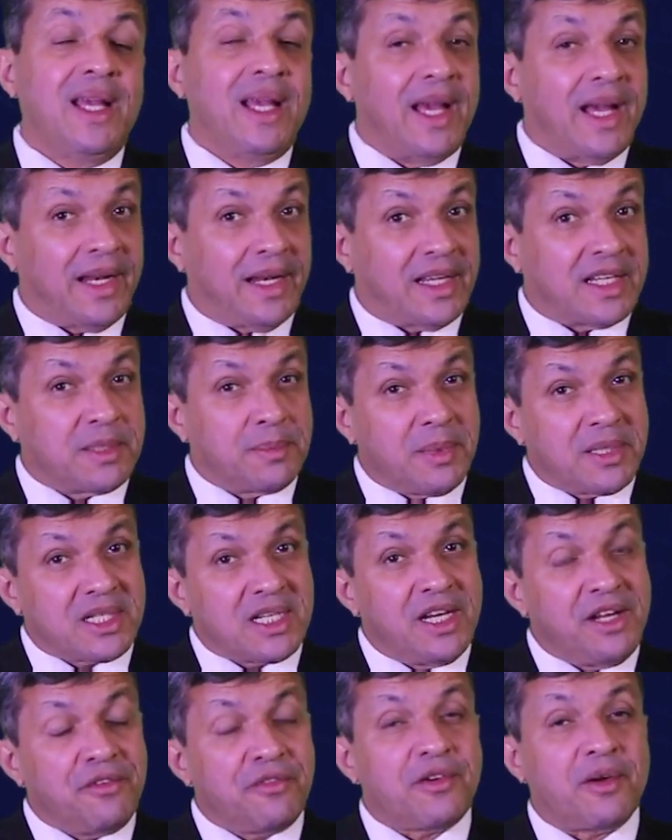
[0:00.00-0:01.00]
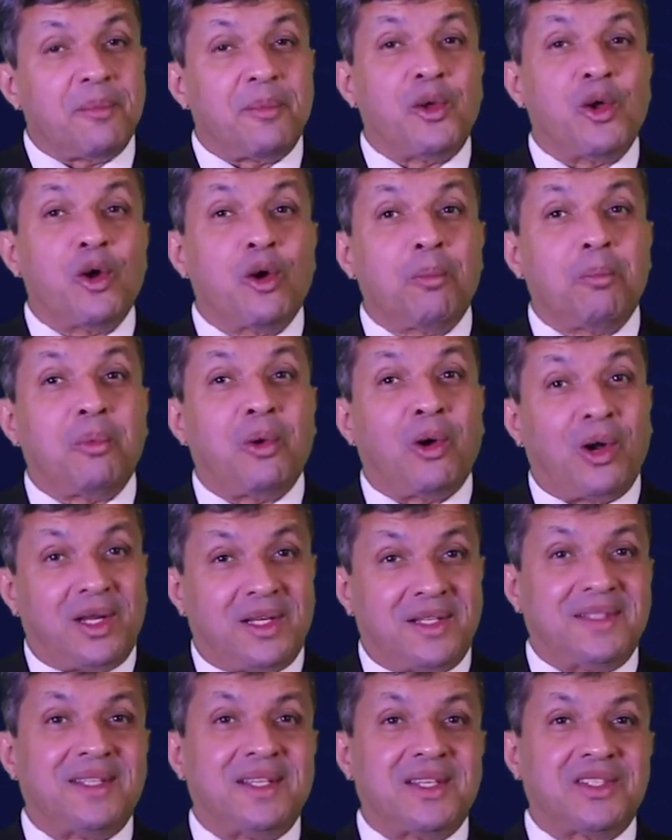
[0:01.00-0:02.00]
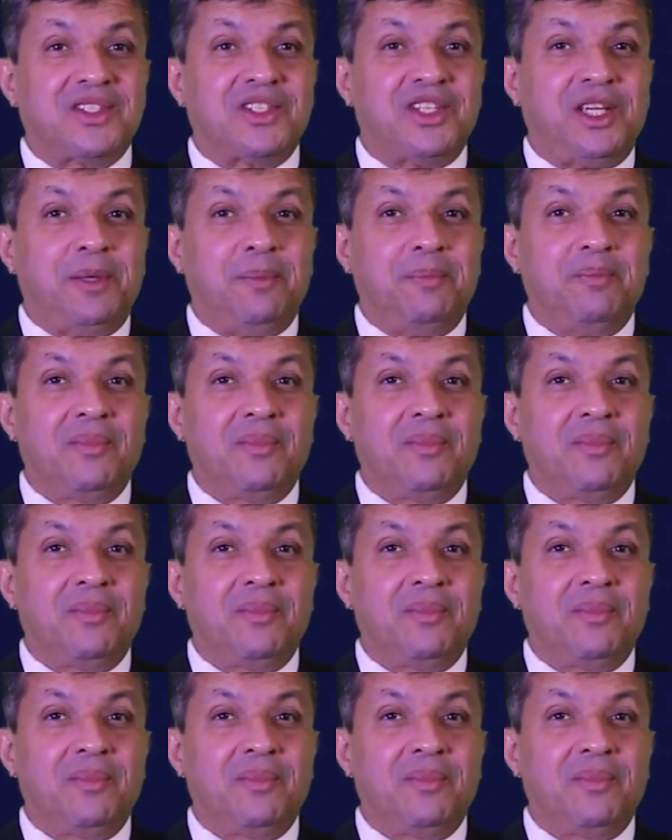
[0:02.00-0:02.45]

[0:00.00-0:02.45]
and especially from your Polinsys team,